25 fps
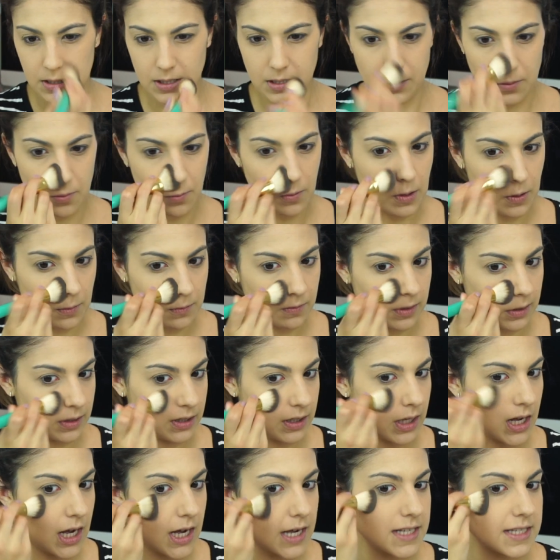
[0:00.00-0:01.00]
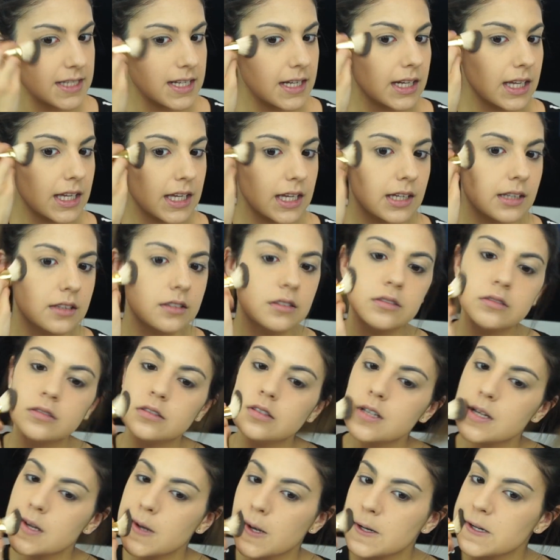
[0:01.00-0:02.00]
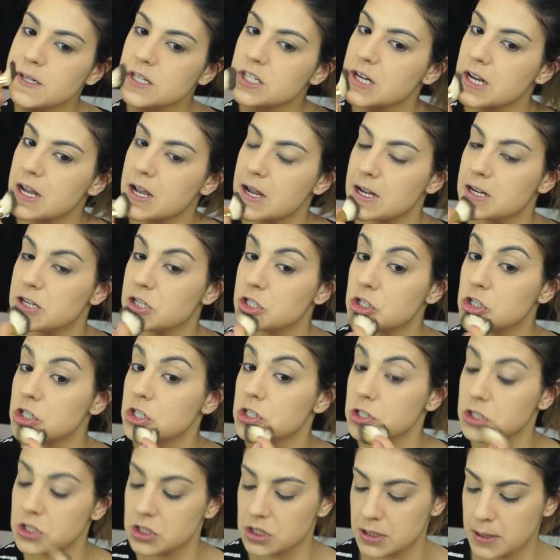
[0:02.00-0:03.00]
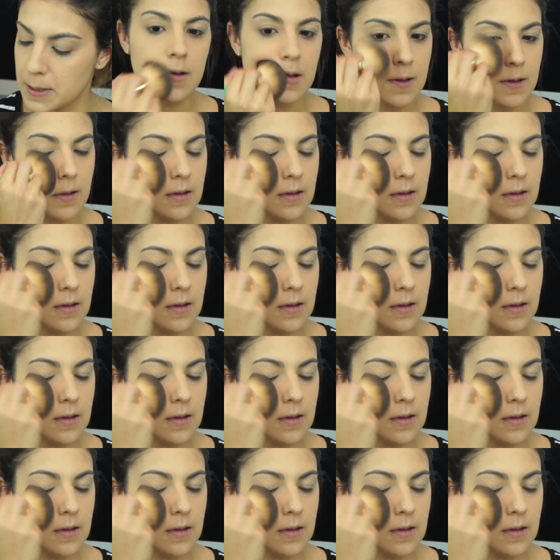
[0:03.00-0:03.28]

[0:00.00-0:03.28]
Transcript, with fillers: it won't really cause any changes.